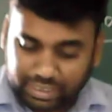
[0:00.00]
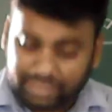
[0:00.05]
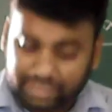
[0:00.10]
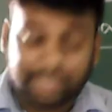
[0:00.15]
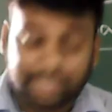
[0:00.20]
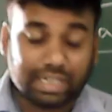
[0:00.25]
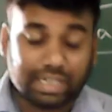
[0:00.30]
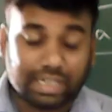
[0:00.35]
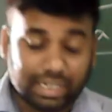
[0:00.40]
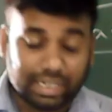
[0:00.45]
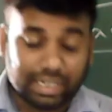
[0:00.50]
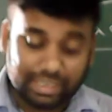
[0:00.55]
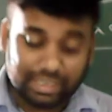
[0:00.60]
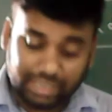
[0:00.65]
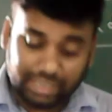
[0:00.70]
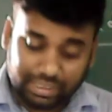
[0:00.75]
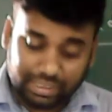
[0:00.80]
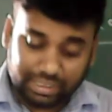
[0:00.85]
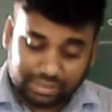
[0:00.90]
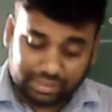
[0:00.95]
current
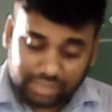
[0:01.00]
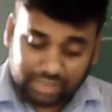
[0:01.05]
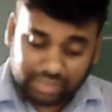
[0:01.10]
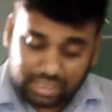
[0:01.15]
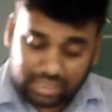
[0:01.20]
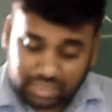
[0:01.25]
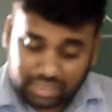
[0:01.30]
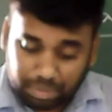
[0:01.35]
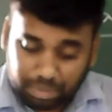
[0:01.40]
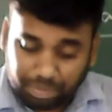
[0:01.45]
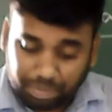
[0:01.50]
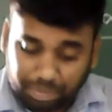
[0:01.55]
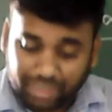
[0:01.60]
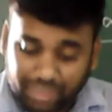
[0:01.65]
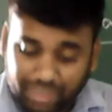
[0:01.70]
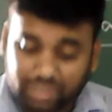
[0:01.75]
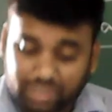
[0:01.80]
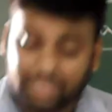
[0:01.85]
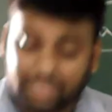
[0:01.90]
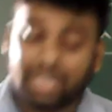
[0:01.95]
is supplied
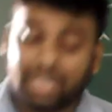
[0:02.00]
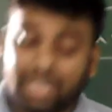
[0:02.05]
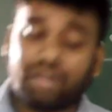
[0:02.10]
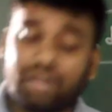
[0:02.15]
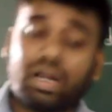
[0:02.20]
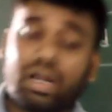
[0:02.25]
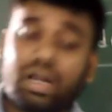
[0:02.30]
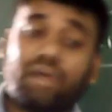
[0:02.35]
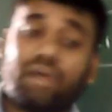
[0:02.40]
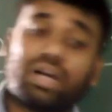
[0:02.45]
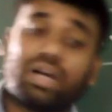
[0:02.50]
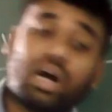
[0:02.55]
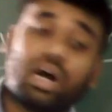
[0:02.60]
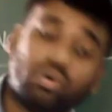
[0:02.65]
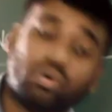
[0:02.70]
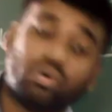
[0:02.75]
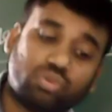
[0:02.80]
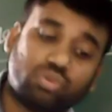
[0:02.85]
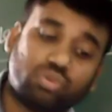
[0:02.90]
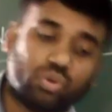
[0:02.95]
in our
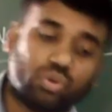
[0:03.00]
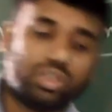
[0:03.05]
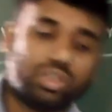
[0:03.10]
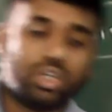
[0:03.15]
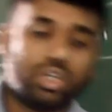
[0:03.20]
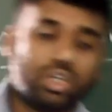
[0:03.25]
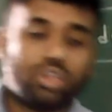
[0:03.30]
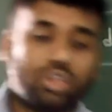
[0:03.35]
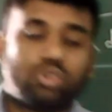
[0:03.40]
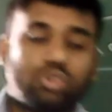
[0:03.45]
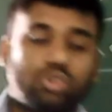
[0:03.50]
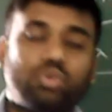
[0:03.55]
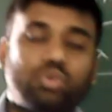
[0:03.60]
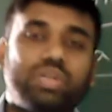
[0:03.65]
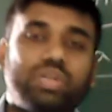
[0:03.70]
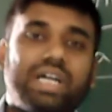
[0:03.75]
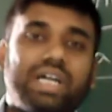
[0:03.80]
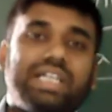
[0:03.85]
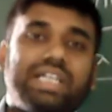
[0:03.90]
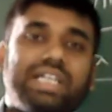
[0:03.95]
household through the
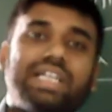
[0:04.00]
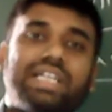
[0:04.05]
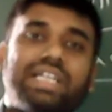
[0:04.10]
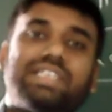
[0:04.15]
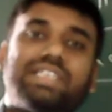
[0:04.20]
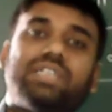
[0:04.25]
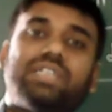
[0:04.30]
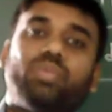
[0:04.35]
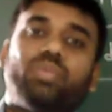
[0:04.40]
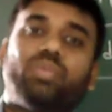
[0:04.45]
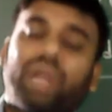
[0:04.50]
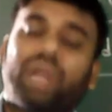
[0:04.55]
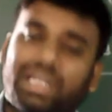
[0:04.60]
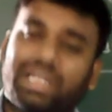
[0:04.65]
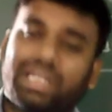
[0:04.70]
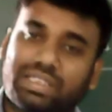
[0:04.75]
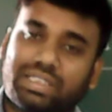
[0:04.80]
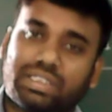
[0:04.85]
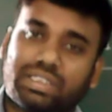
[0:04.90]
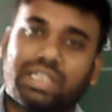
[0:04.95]
electric
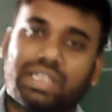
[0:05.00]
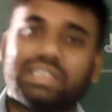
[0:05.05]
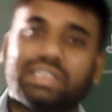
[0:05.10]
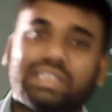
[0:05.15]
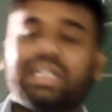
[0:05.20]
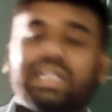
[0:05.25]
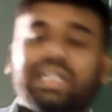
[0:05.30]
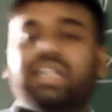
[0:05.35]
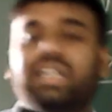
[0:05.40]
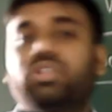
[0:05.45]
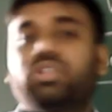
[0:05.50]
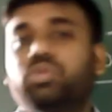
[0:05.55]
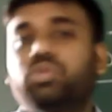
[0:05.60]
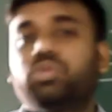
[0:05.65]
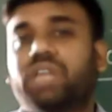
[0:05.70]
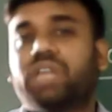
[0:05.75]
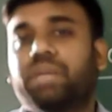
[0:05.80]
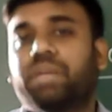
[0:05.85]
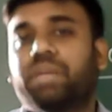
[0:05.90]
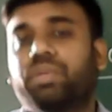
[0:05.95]
wirings. There are two
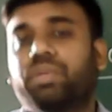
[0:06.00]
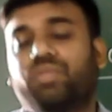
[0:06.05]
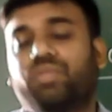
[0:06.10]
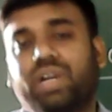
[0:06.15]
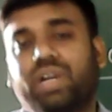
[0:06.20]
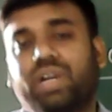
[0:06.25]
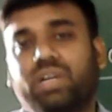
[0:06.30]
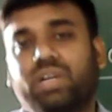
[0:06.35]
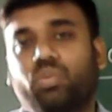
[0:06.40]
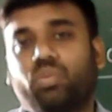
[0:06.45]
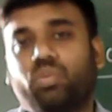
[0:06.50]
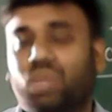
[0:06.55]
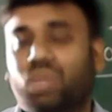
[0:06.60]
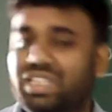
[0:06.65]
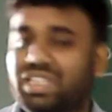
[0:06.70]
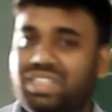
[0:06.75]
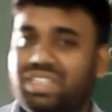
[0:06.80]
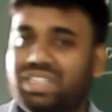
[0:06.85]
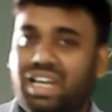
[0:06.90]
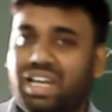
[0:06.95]
type of wire, one is
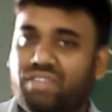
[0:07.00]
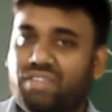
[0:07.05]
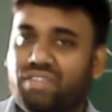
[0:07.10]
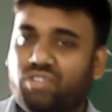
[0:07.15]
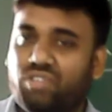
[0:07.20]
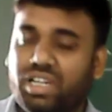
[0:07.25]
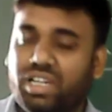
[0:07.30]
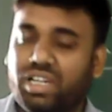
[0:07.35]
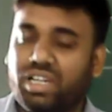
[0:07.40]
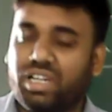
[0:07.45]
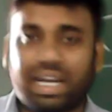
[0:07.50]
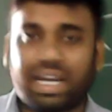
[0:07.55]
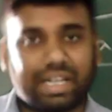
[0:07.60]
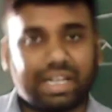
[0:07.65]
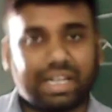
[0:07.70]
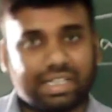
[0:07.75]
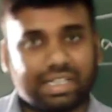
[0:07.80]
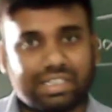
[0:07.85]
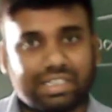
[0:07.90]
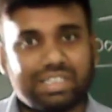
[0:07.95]
live wire and
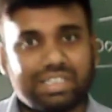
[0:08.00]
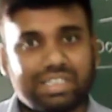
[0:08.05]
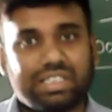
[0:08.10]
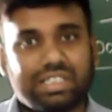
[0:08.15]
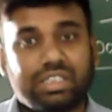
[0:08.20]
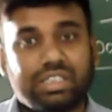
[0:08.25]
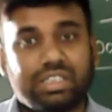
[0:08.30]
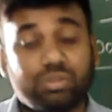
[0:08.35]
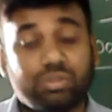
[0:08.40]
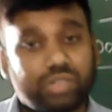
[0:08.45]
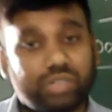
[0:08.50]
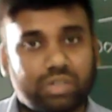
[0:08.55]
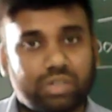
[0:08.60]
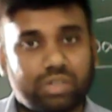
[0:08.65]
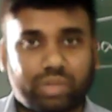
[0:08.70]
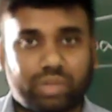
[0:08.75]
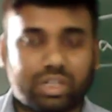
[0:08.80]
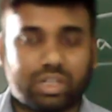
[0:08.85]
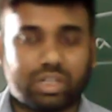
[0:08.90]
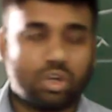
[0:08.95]
another is neutral wire.
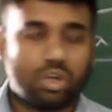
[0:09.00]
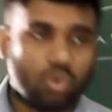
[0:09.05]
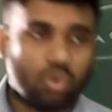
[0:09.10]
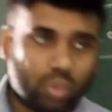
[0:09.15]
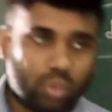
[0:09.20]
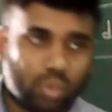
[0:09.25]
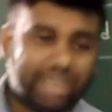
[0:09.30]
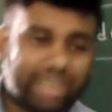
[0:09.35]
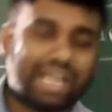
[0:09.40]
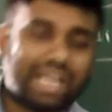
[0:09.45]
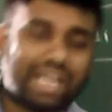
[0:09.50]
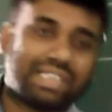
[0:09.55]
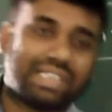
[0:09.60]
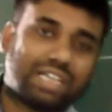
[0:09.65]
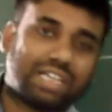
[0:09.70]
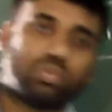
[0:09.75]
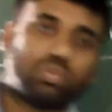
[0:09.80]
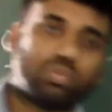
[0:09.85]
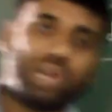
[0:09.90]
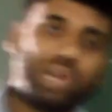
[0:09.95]
When and that
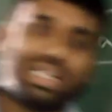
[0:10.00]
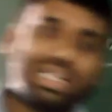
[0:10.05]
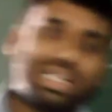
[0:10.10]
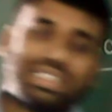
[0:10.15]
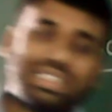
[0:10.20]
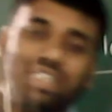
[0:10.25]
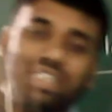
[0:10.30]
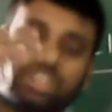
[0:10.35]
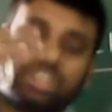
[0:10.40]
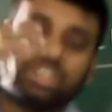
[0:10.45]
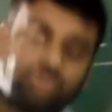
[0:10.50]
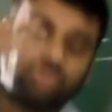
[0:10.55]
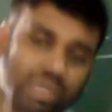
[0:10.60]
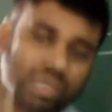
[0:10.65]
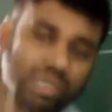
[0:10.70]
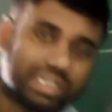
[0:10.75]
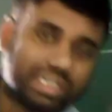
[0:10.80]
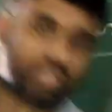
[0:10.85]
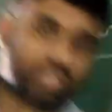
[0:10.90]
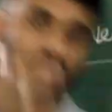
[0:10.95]
wire is
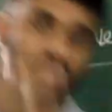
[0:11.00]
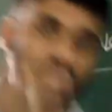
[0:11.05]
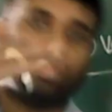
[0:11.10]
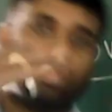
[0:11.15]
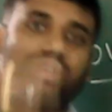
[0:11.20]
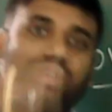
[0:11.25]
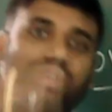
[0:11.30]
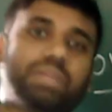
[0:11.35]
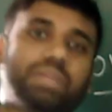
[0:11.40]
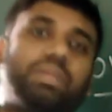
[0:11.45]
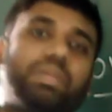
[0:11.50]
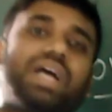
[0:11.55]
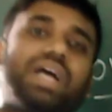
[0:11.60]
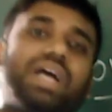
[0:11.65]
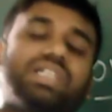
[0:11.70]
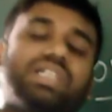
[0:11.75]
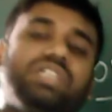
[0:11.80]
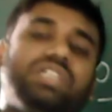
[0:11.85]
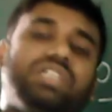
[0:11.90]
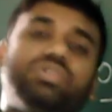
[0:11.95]
insulated with the
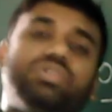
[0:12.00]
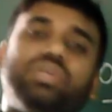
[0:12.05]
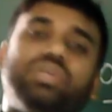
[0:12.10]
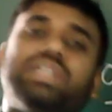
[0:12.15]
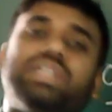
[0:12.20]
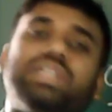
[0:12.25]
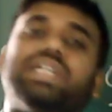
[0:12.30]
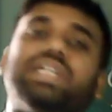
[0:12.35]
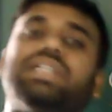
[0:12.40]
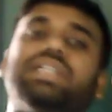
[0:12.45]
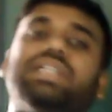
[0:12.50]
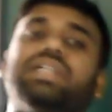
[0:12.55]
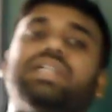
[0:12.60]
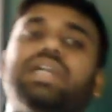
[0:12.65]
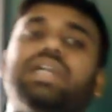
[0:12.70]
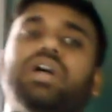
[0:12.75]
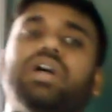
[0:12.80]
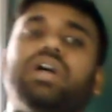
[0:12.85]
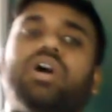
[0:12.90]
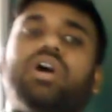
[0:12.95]
insulated
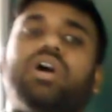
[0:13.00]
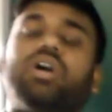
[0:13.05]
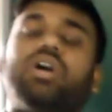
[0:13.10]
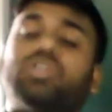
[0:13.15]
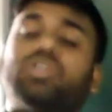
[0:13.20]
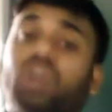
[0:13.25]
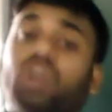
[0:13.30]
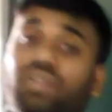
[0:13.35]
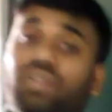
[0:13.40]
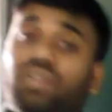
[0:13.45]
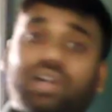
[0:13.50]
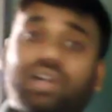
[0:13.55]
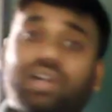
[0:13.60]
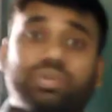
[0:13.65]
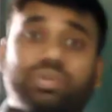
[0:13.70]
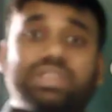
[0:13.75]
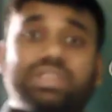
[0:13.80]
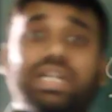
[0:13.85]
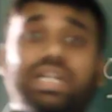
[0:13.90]
or covered with the